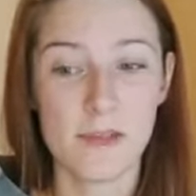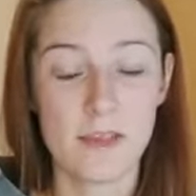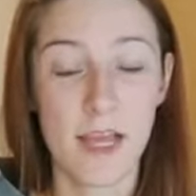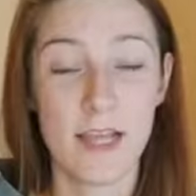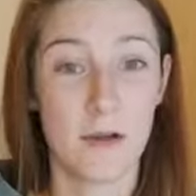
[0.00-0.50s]

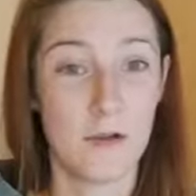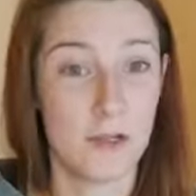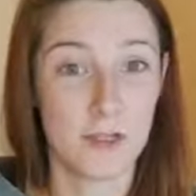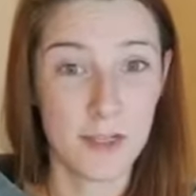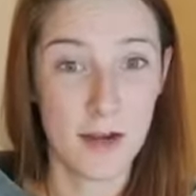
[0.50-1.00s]
It's on
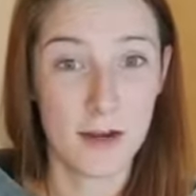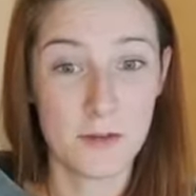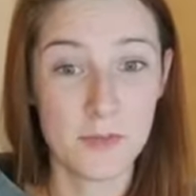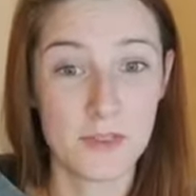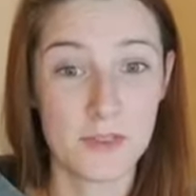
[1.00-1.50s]
your
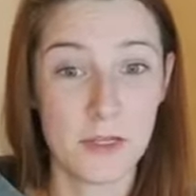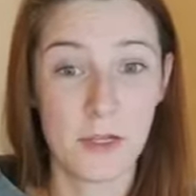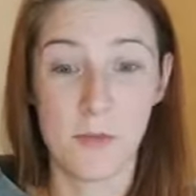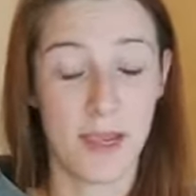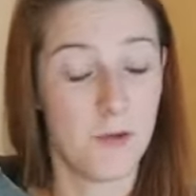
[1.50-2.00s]
terms. You
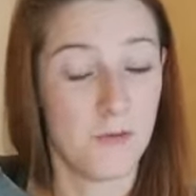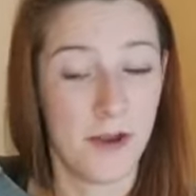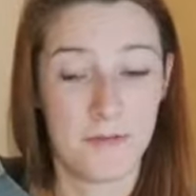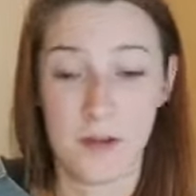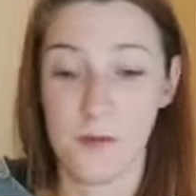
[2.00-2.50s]
can make it
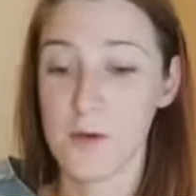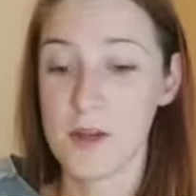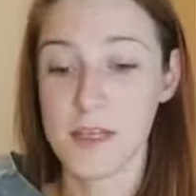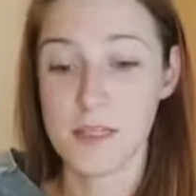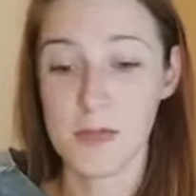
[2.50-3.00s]
whatever you want
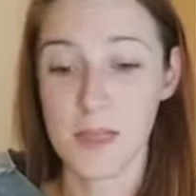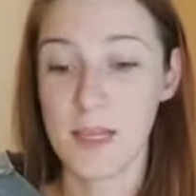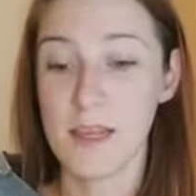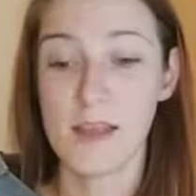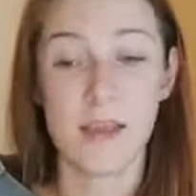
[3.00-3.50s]
it to
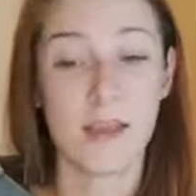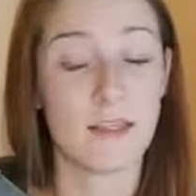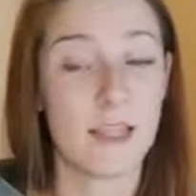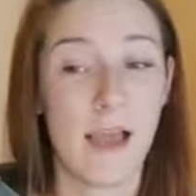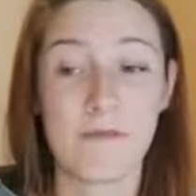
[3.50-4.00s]
be. It
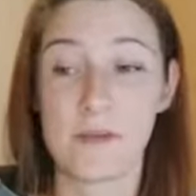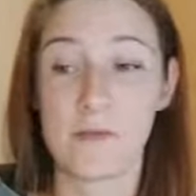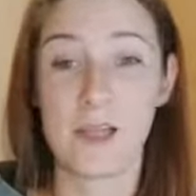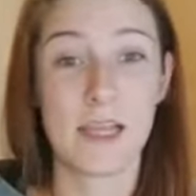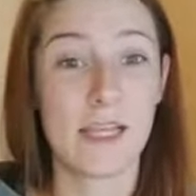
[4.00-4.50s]
doesn't have to
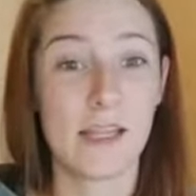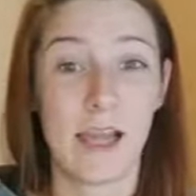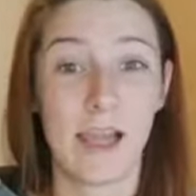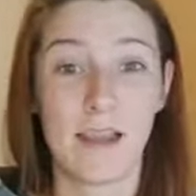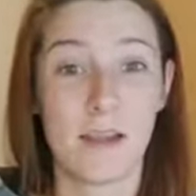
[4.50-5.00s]
be
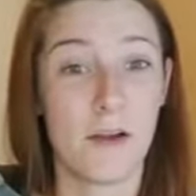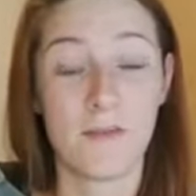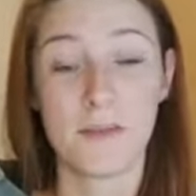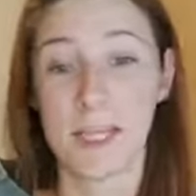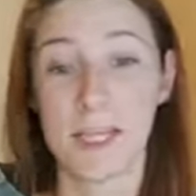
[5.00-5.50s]
like you don't
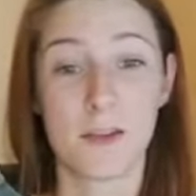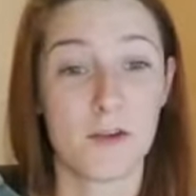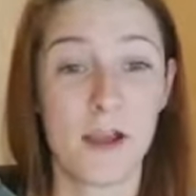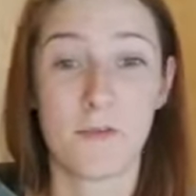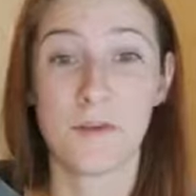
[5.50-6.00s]
have to hit the
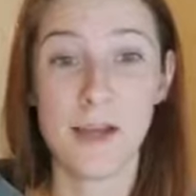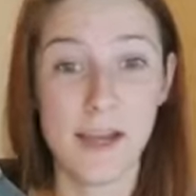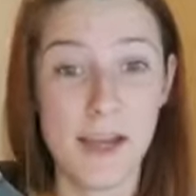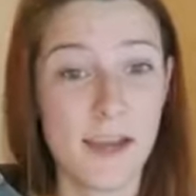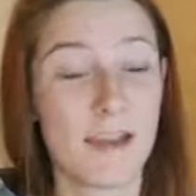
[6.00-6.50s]
ground
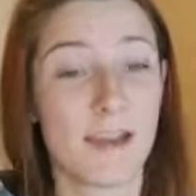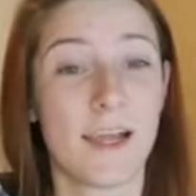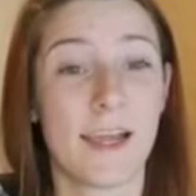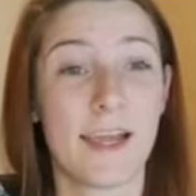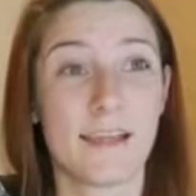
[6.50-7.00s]
running and
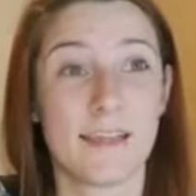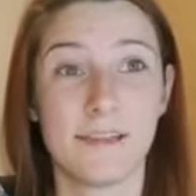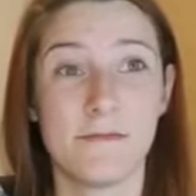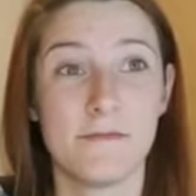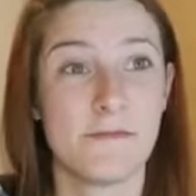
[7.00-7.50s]
like
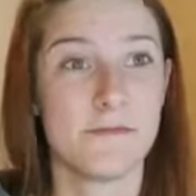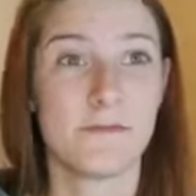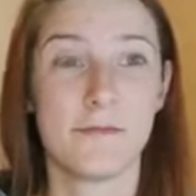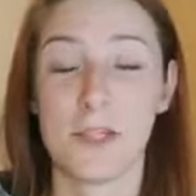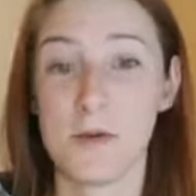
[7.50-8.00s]

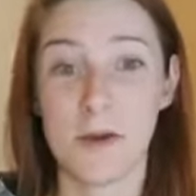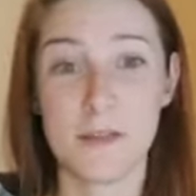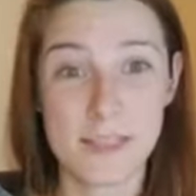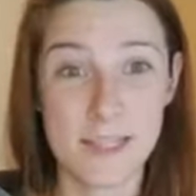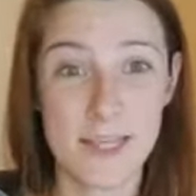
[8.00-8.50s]
do all
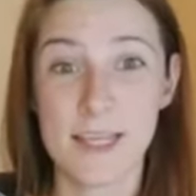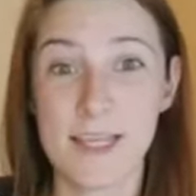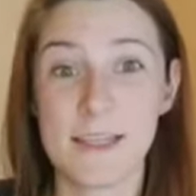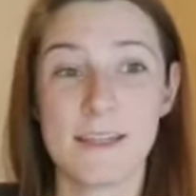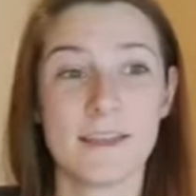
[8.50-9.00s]
these
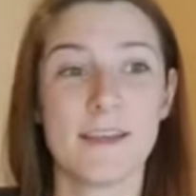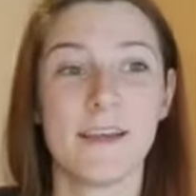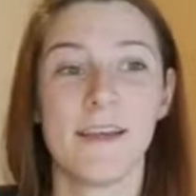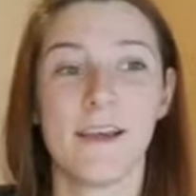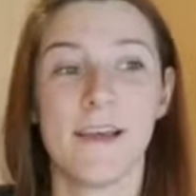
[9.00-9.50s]
things
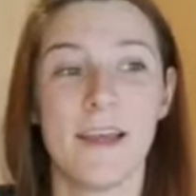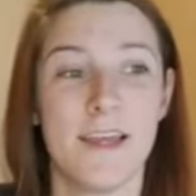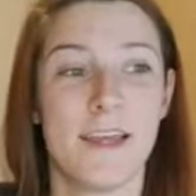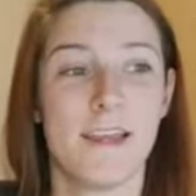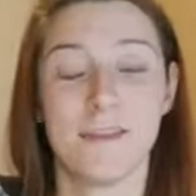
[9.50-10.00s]

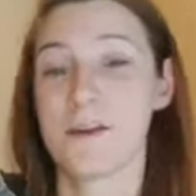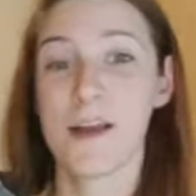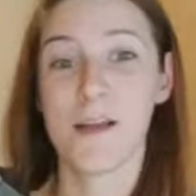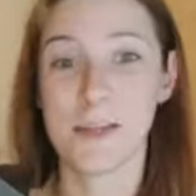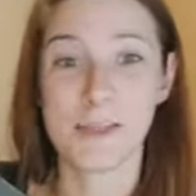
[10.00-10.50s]
and learn
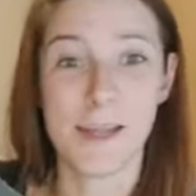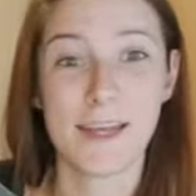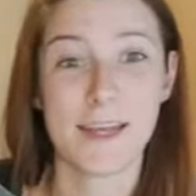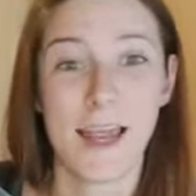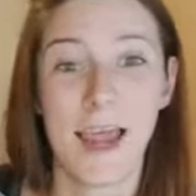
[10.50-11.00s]
everything in
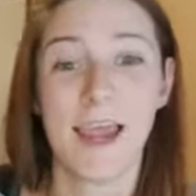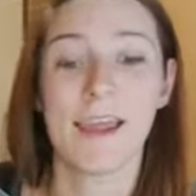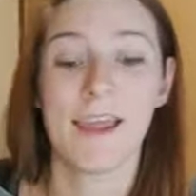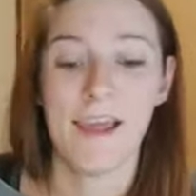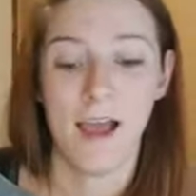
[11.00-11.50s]
a
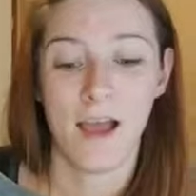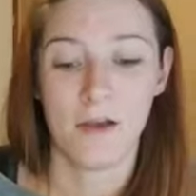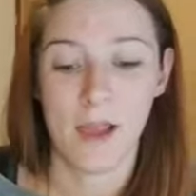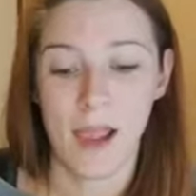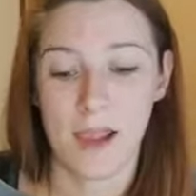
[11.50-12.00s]
day.
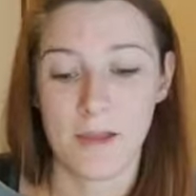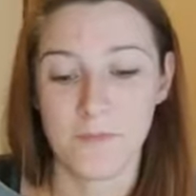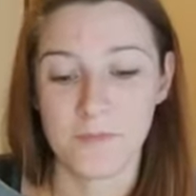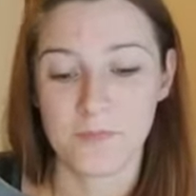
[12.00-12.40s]
Okay.